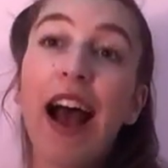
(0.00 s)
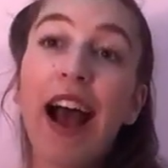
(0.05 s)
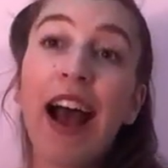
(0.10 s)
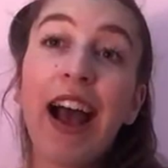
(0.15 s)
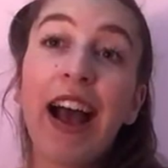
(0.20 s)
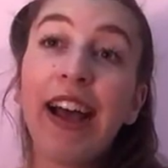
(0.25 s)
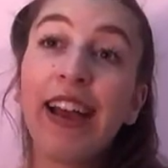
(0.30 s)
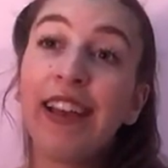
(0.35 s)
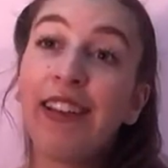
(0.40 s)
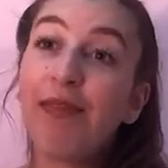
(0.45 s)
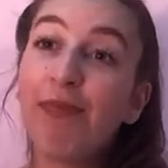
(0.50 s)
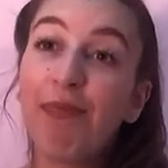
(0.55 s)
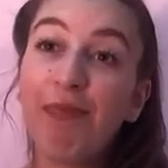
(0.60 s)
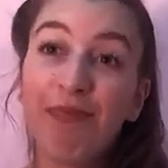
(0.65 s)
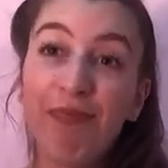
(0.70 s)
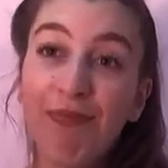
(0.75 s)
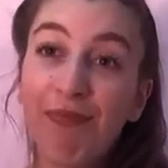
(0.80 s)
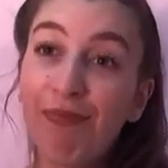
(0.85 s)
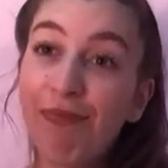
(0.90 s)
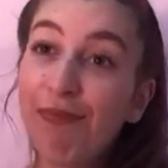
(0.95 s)
I
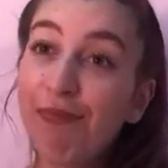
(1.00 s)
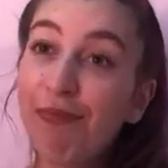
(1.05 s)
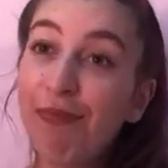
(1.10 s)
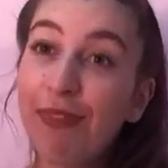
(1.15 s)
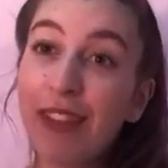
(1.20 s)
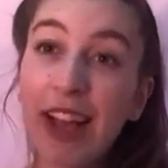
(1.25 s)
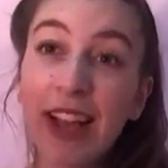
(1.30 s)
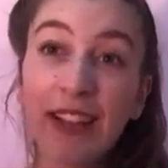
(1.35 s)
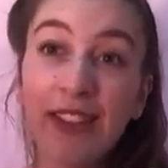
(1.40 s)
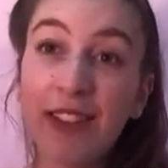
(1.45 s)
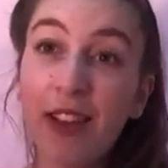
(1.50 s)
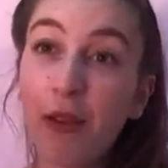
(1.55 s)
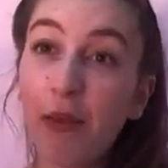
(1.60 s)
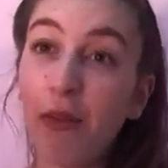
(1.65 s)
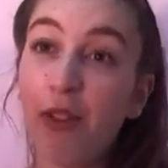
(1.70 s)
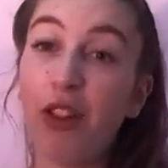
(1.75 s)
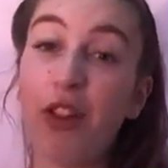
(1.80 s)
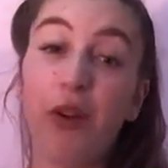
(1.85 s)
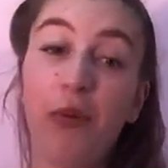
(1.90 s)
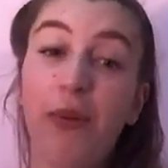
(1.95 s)
had no
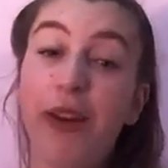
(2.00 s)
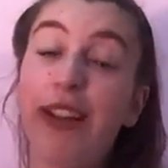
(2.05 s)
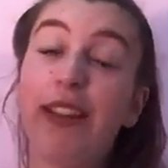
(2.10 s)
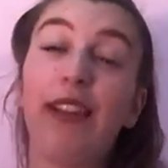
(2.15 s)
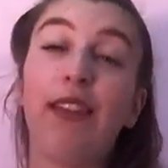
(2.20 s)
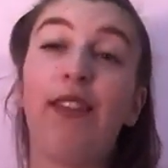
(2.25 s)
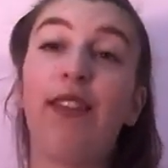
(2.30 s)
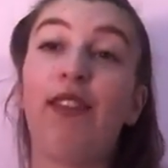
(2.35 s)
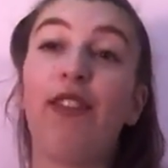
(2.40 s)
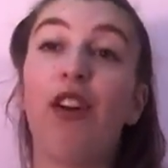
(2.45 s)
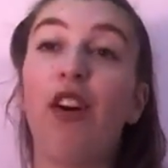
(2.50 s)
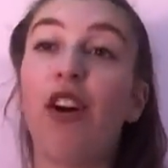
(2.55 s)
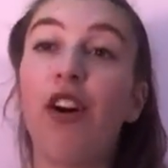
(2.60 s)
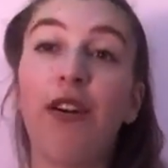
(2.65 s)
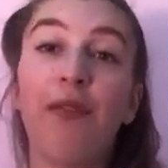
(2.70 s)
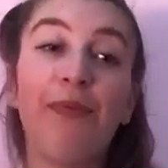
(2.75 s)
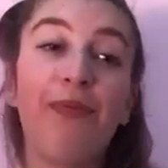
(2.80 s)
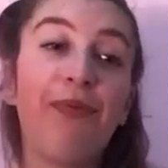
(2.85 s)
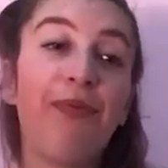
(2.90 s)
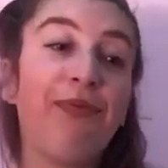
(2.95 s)
clue where to
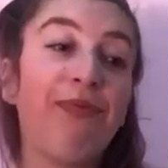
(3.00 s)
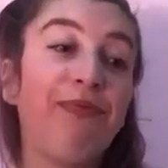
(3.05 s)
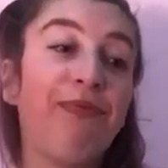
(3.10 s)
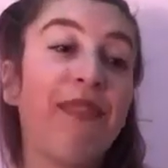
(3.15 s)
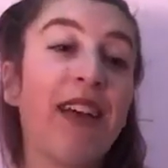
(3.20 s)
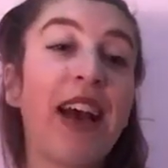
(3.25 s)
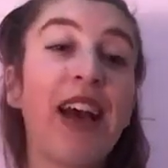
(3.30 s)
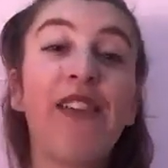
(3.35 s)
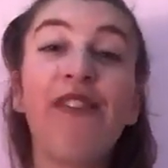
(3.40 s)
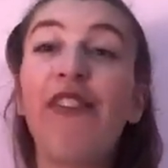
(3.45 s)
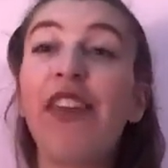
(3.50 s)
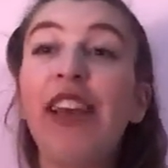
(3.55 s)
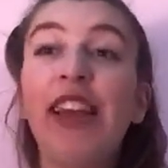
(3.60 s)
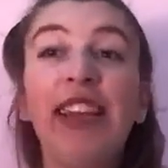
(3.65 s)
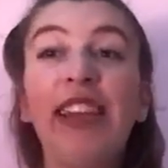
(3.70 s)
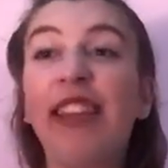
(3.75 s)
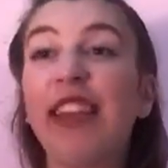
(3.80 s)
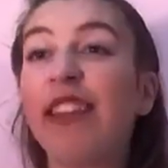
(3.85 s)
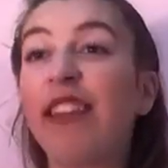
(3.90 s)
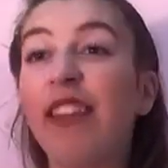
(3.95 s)
start. I
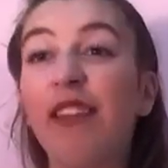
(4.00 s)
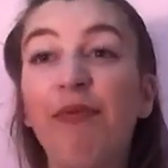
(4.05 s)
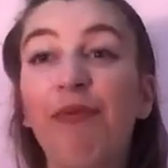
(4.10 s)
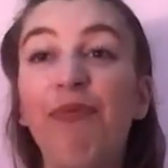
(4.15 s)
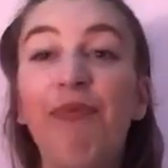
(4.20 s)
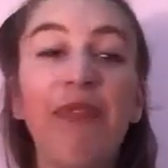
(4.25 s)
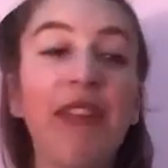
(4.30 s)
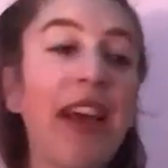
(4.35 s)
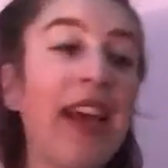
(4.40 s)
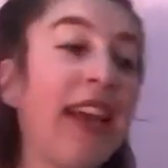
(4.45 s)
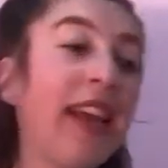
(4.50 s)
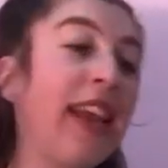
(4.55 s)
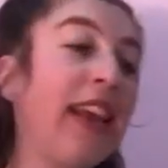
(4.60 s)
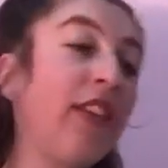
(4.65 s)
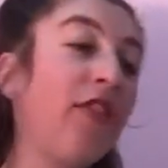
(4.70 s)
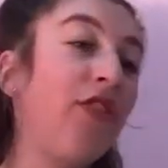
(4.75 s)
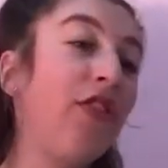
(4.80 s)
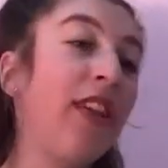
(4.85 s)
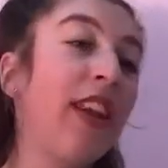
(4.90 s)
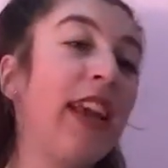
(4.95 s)
really didn't. I
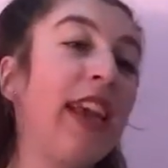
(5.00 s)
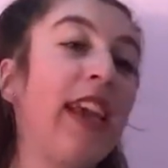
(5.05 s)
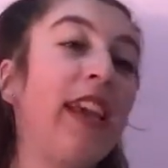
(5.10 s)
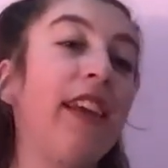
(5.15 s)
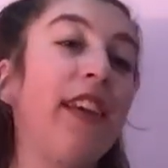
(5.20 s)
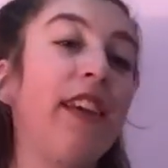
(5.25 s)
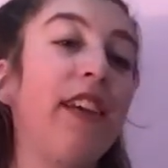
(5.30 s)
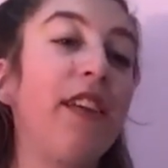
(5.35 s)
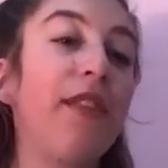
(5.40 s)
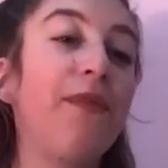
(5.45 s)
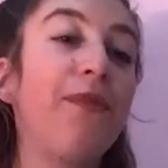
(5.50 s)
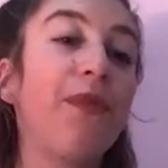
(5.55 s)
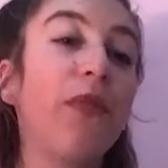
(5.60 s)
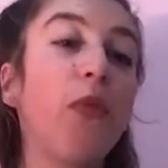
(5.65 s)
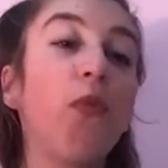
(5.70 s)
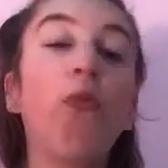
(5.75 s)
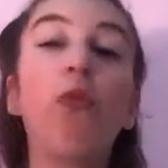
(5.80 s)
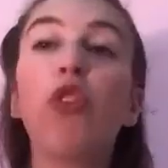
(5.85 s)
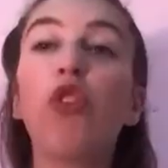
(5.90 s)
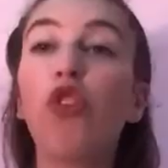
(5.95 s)
literally
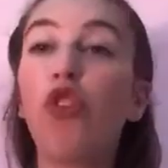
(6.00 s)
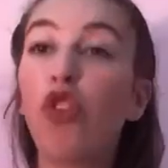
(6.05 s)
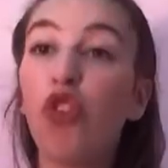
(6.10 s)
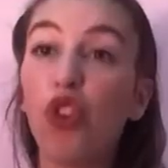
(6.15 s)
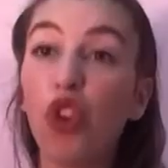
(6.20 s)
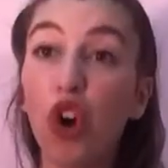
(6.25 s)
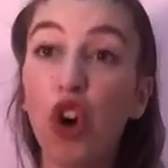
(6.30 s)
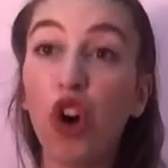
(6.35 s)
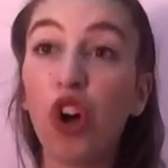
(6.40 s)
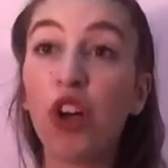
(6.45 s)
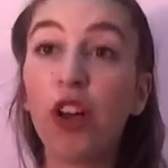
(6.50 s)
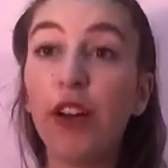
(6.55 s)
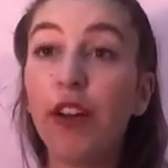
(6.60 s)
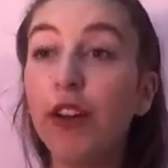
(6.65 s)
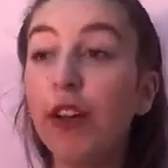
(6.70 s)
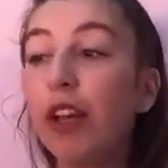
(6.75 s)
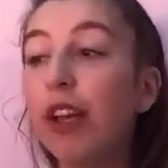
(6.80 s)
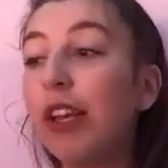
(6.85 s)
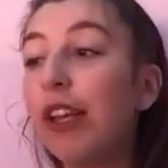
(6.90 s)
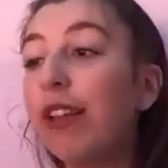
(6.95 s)
was stuck.
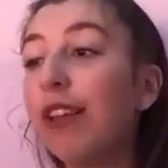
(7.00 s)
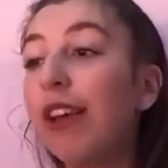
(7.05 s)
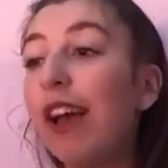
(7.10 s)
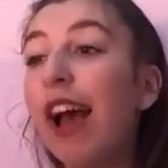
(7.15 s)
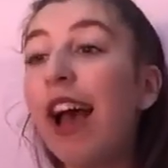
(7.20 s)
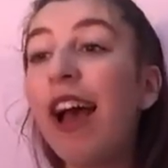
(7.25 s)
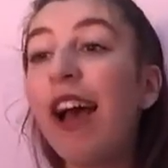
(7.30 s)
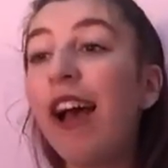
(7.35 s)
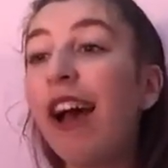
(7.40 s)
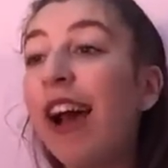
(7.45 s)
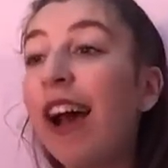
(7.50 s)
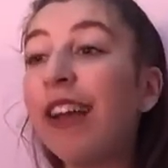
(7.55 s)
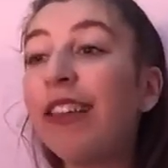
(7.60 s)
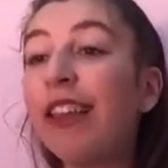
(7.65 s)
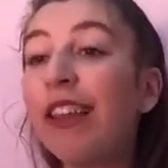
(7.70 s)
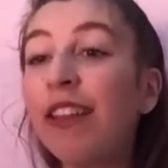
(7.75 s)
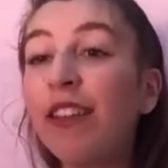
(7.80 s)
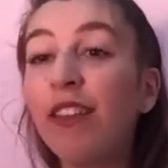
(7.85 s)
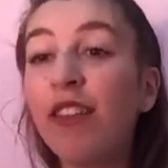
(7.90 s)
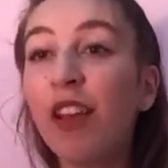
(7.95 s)
I
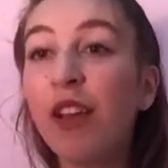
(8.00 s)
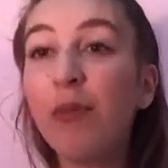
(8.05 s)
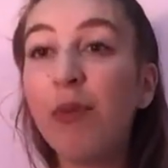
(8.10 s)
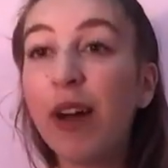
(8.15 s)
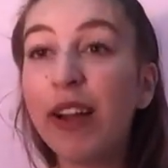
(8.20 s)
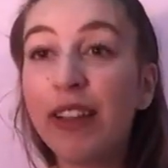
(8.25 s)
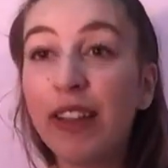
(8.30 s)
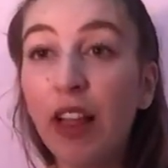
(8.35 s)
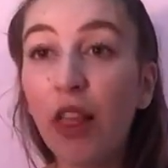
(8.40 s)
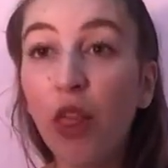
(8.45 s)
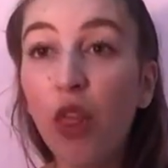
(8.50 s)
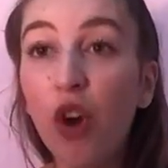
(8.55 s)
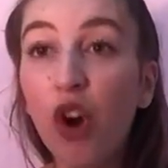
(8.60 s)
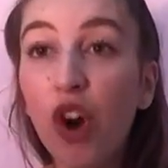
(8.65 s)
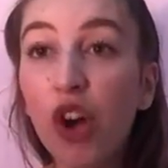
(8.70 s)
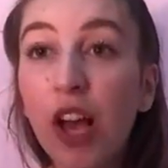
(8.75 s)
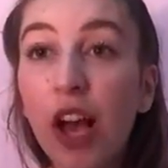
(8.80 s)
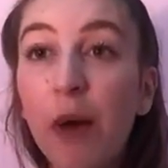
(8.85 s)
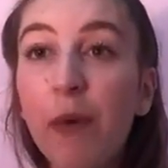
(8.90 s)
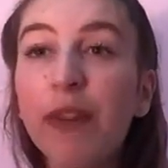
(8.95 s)
didn't know where to
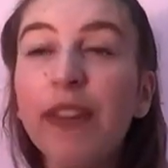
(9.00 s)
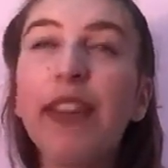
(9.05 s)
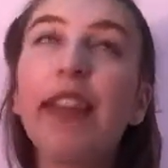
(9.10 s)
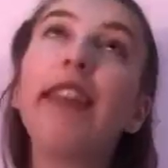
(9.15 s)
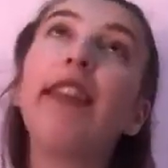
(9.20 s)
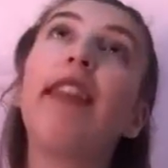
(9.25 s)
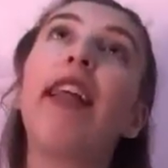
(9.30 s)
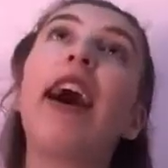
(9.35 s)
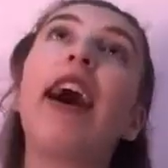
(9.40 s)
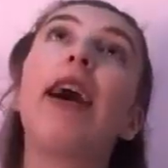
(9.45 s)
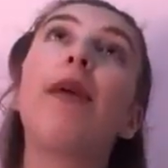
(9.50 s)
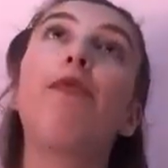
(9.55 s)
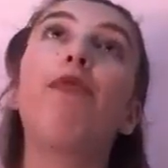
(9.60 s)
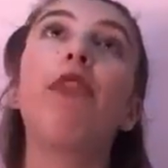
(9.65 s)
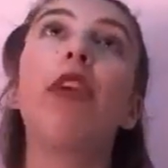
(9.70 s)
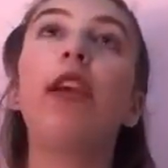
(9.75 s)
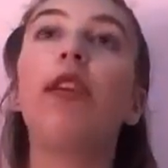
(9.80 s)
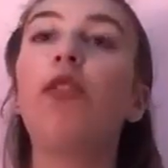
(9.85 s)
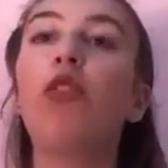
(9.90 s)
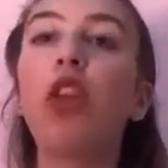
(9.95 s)
look. I went to the
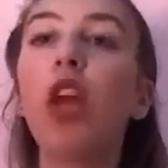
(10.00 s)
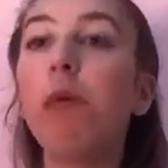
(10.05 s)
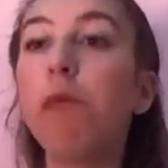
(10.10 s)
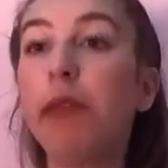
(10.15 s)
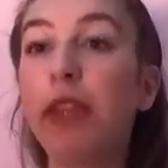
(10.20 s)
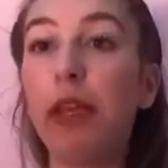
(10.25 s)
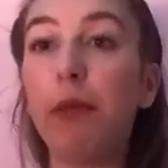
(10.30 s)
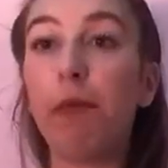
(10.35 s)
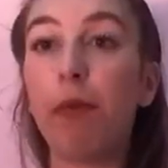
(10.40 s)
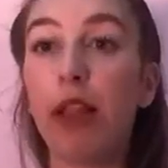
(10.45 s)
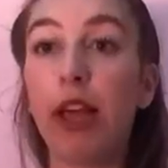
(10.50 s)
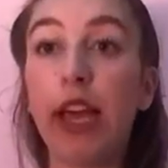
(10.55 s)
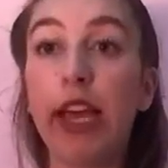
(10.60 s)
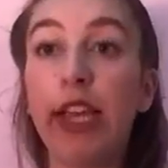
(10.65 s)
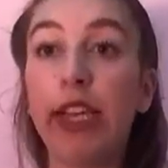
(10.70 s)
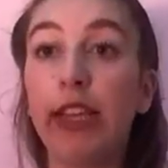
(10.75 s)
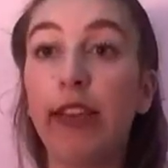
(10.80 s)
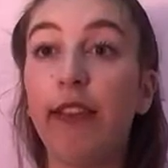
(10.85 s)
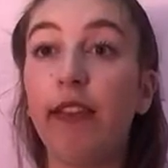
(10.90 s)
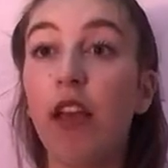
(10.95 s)
library, so many
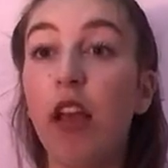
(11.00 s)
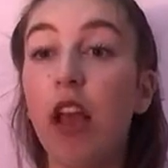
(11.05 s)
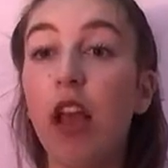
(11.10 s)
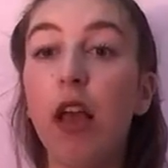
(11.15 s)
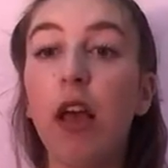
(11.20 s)
plays.